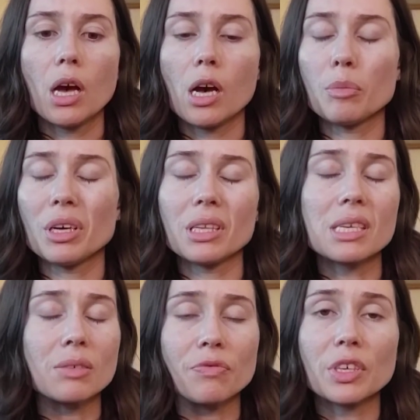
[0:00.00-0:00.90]

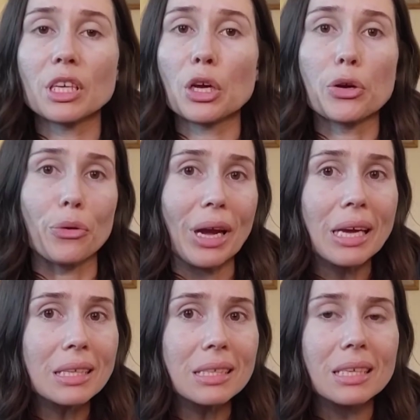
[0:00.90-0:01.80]
Unless I'm feeling
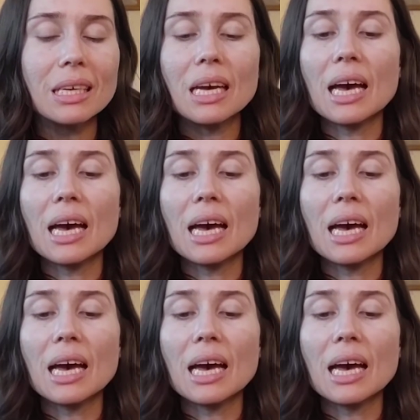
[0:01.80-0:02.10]
great,